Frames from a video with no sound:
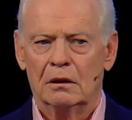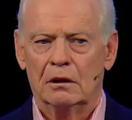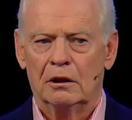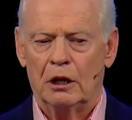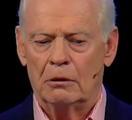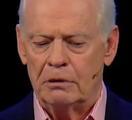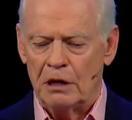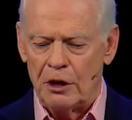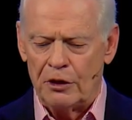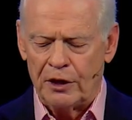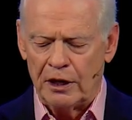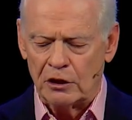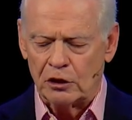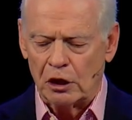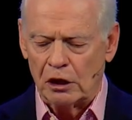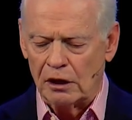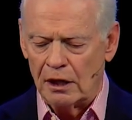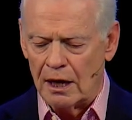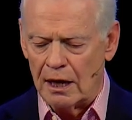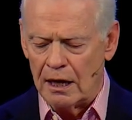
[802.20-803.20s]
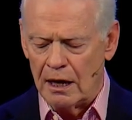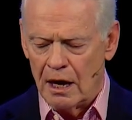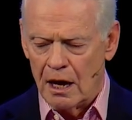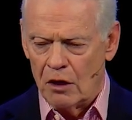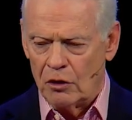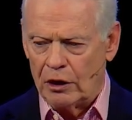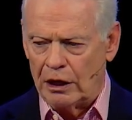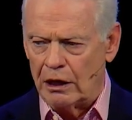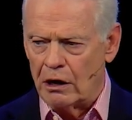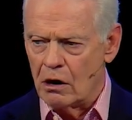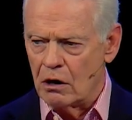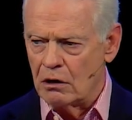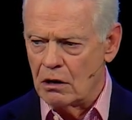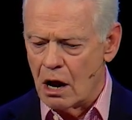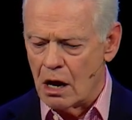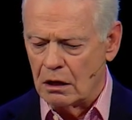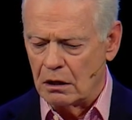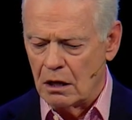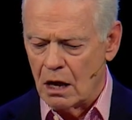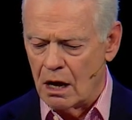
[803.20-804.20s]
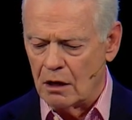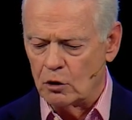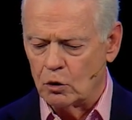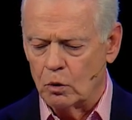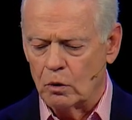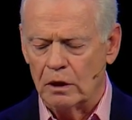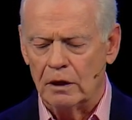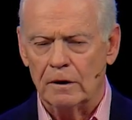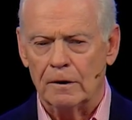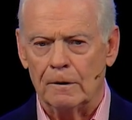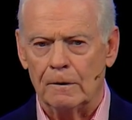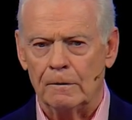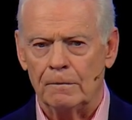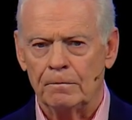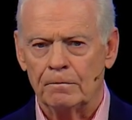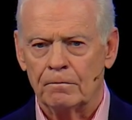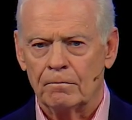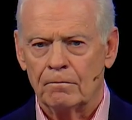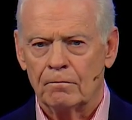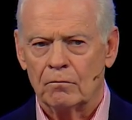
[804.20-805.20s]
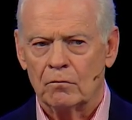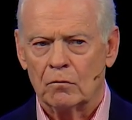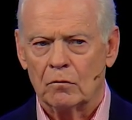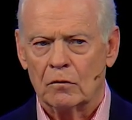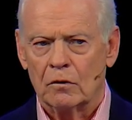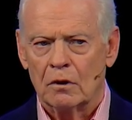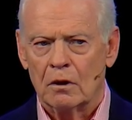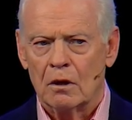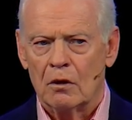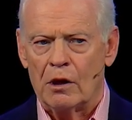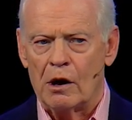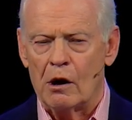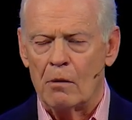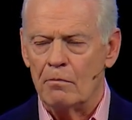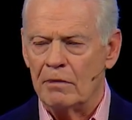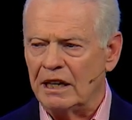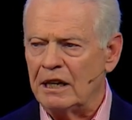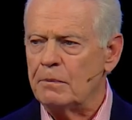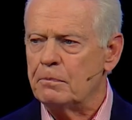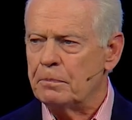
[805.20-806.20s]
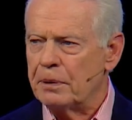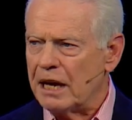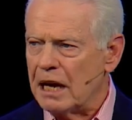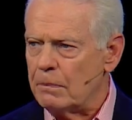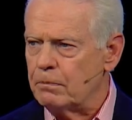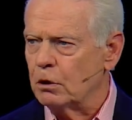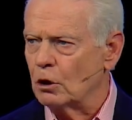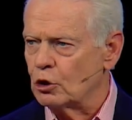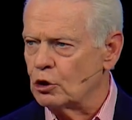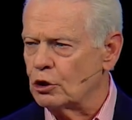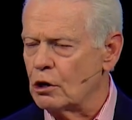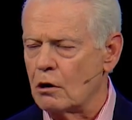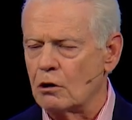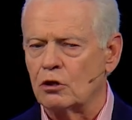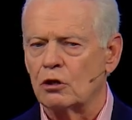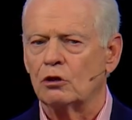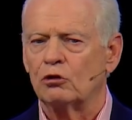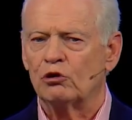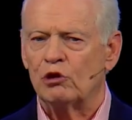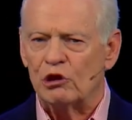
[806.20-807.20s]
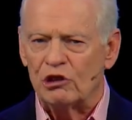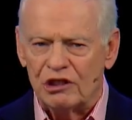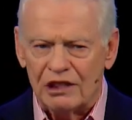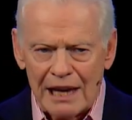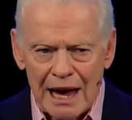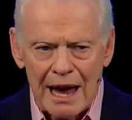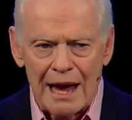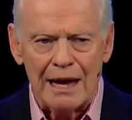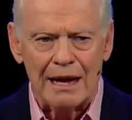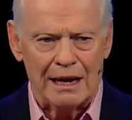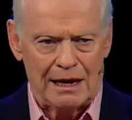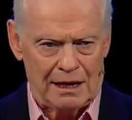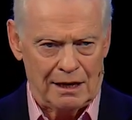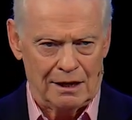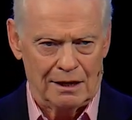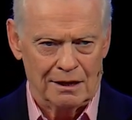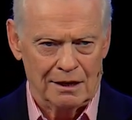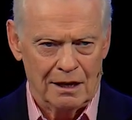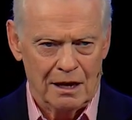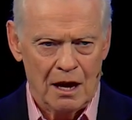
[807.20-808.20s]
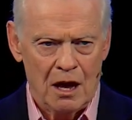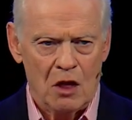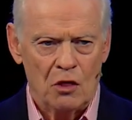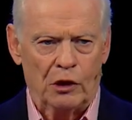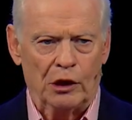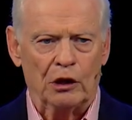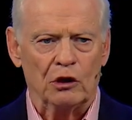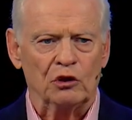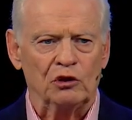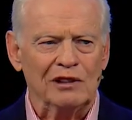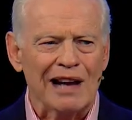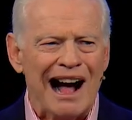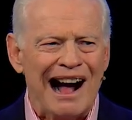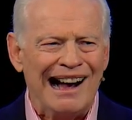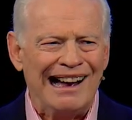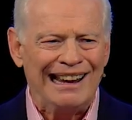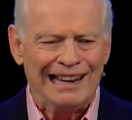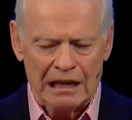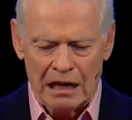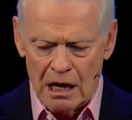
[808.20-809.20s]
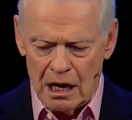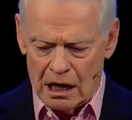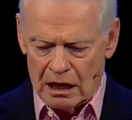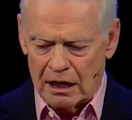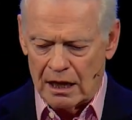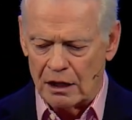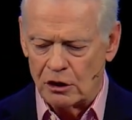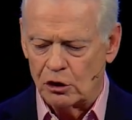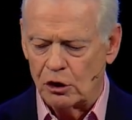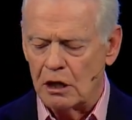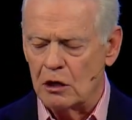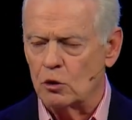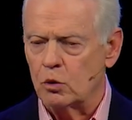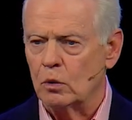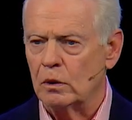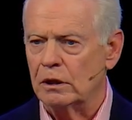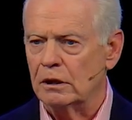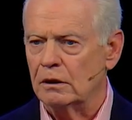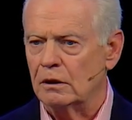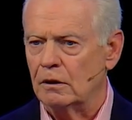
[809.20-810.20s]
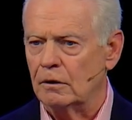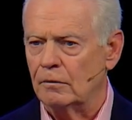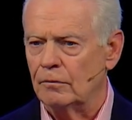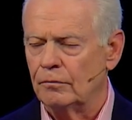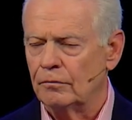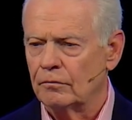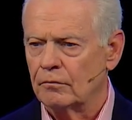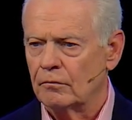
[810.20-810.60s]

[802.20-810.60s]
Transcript: There are many things today that are not God's will. There are many people, church, today that are dying against his will.